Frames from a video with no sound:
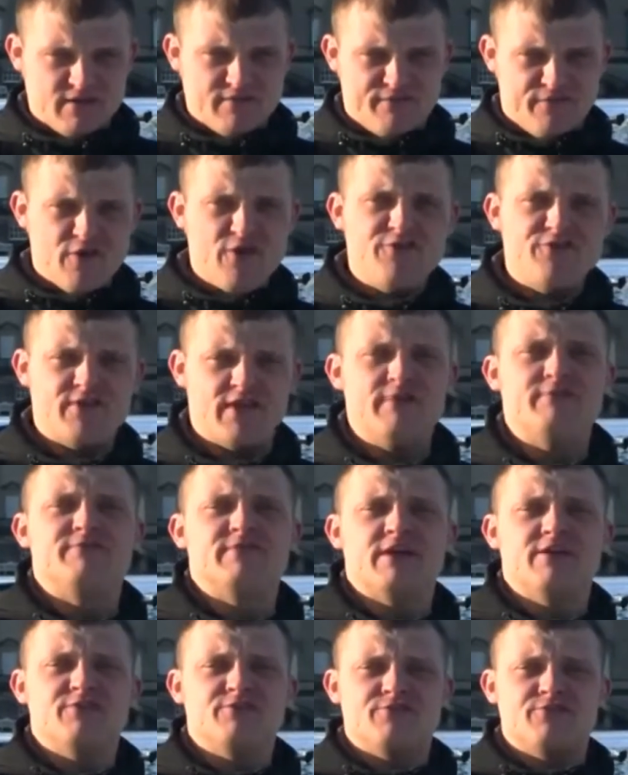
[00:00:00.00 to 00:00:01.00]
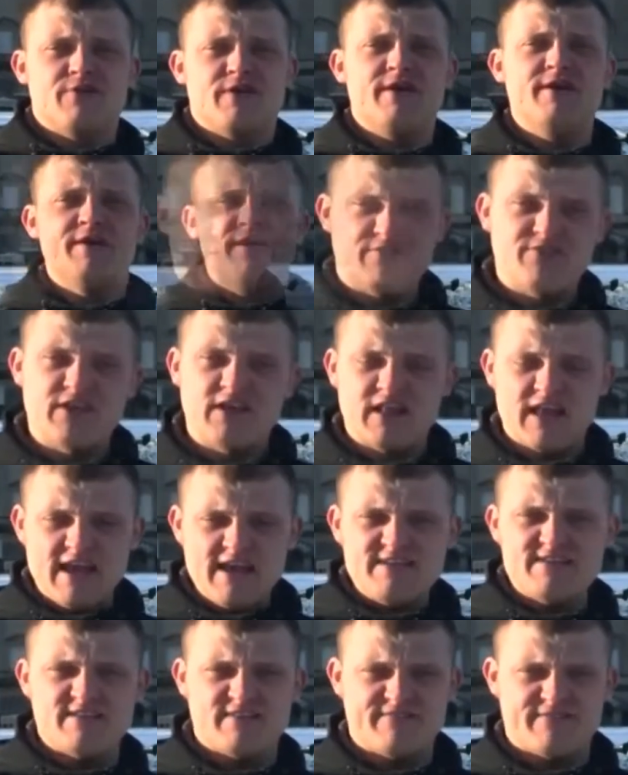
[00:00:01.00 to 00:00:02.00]
the 13th century, the De
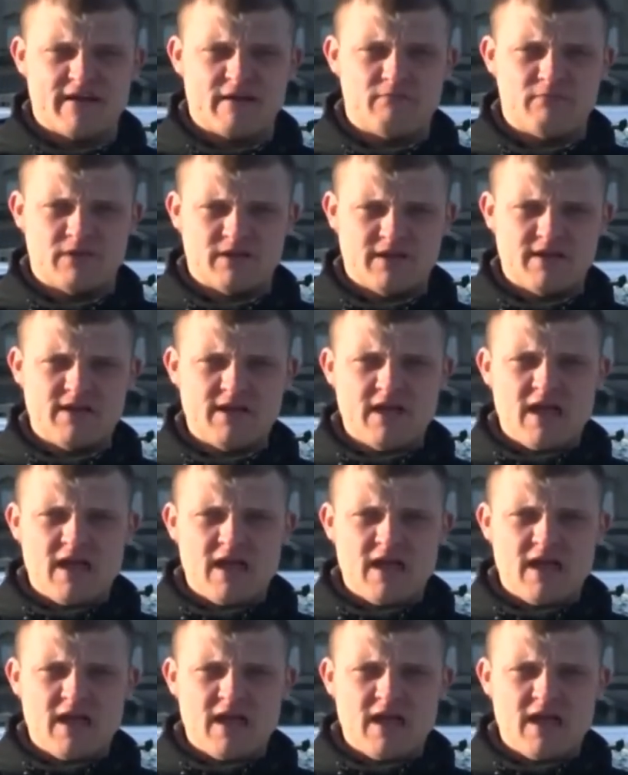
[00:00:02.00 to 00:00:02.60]
Lacy family